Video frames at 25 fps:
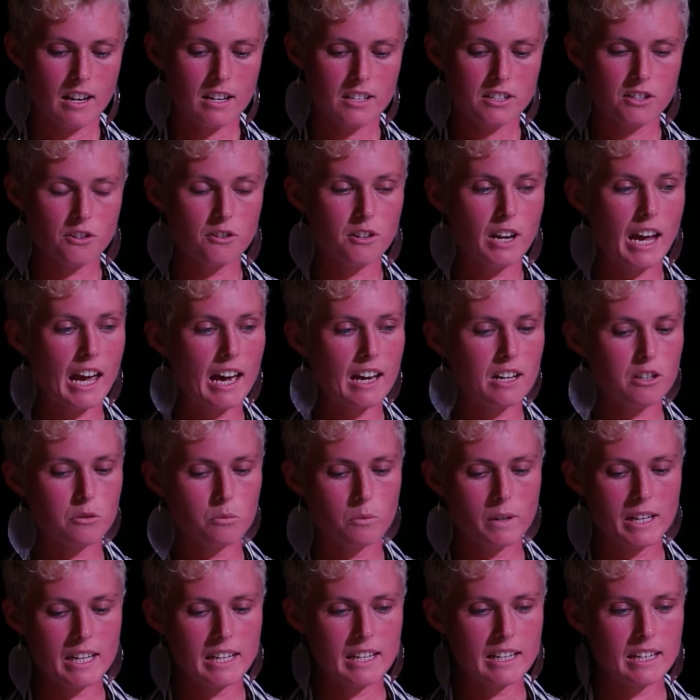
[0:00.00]
So how do
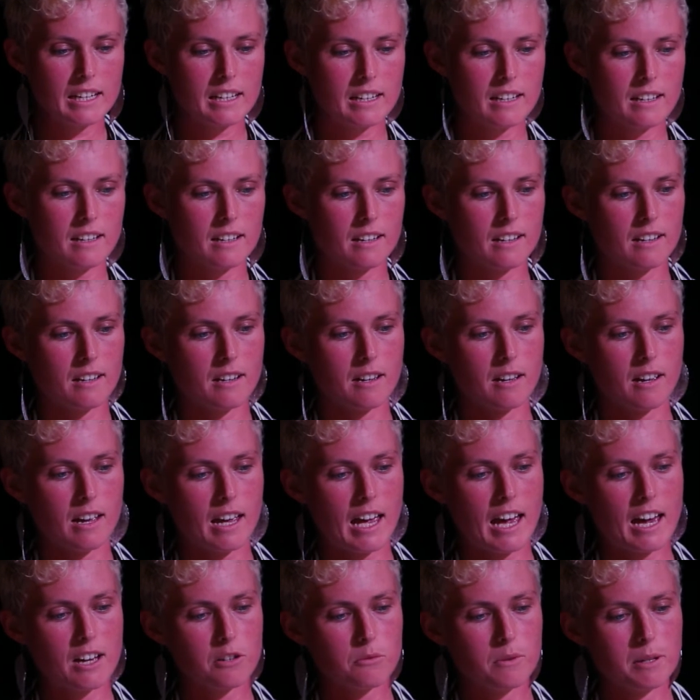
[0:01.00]
we
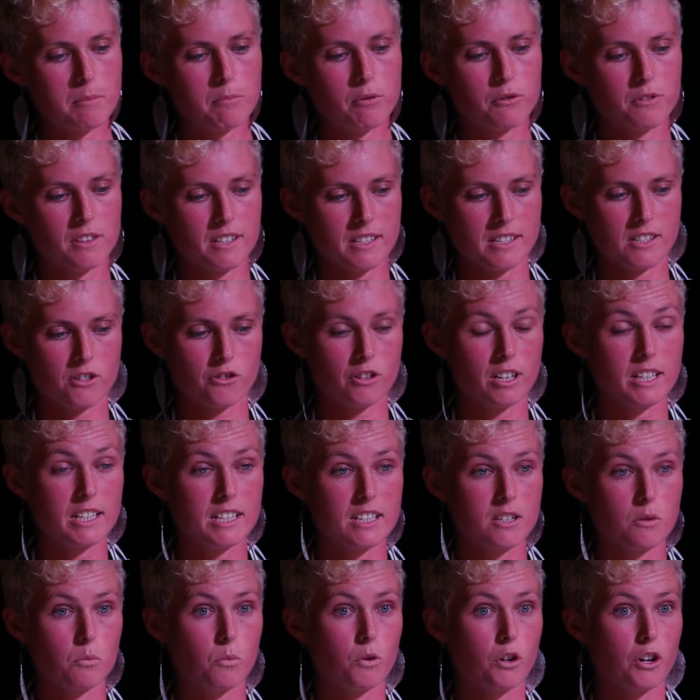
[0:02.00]
put this
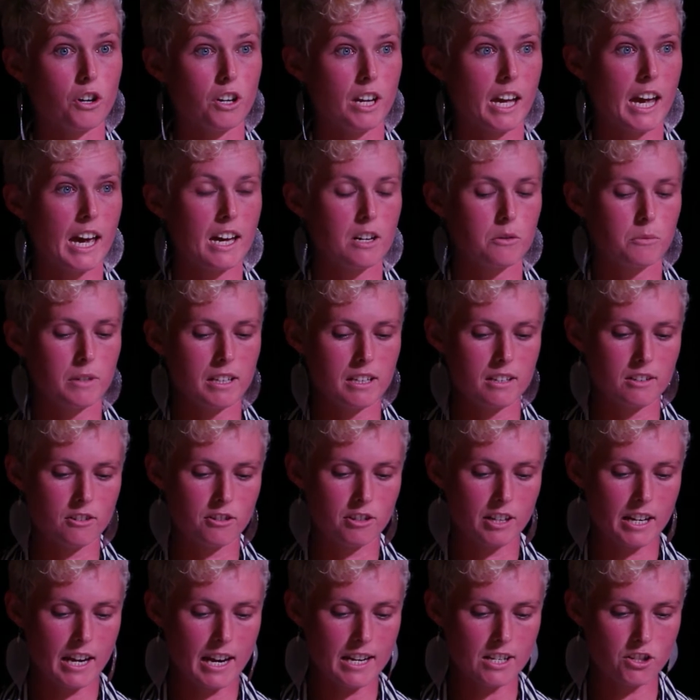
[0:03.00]
treaty to work? How do we
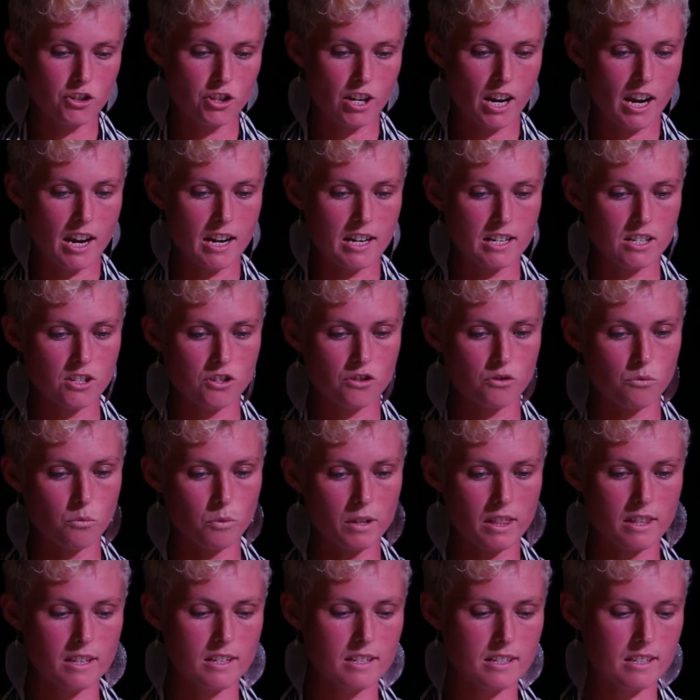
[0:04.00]
create change
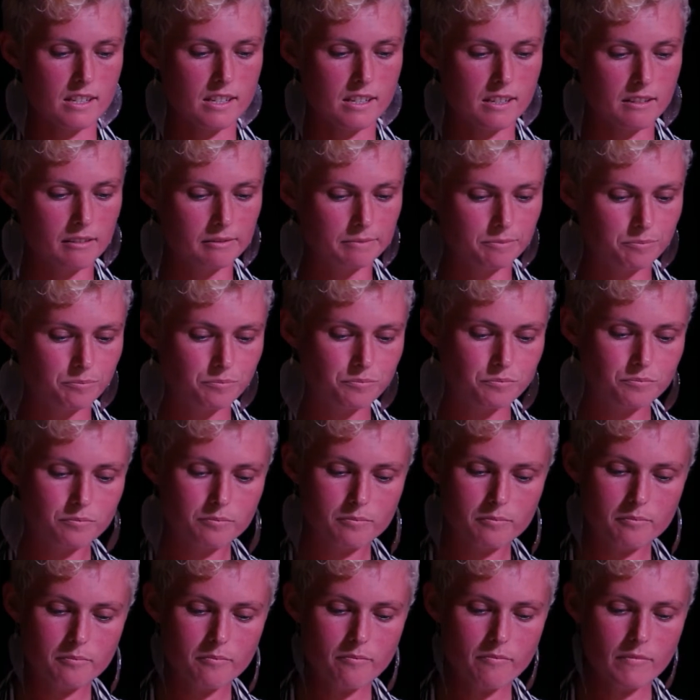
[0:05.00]
with it?
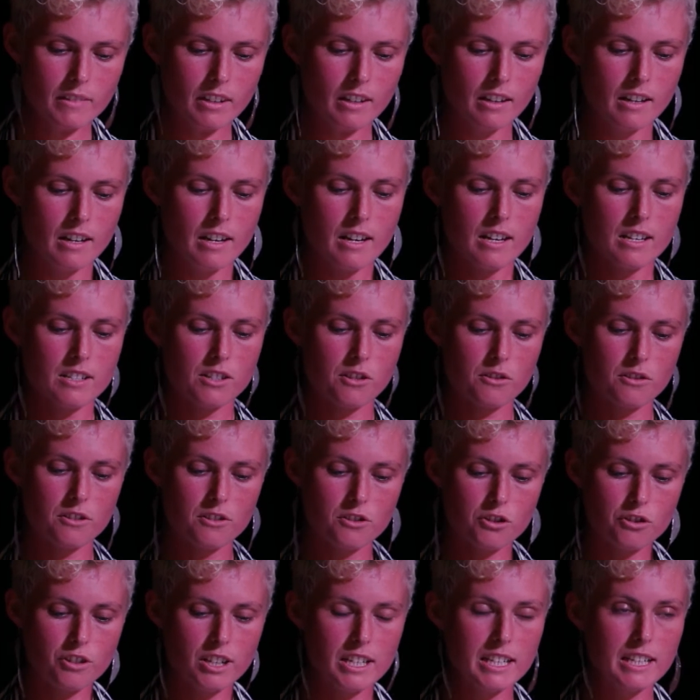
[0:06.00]
So
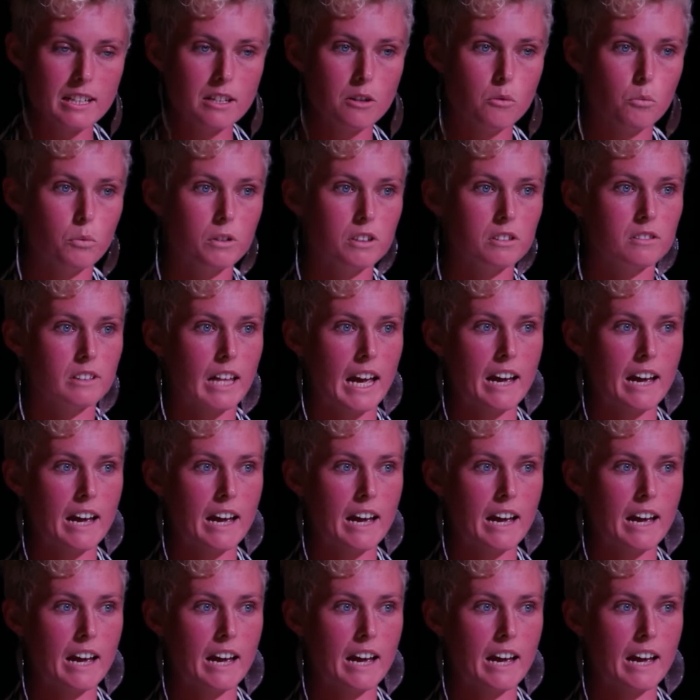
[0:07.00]
the treaty will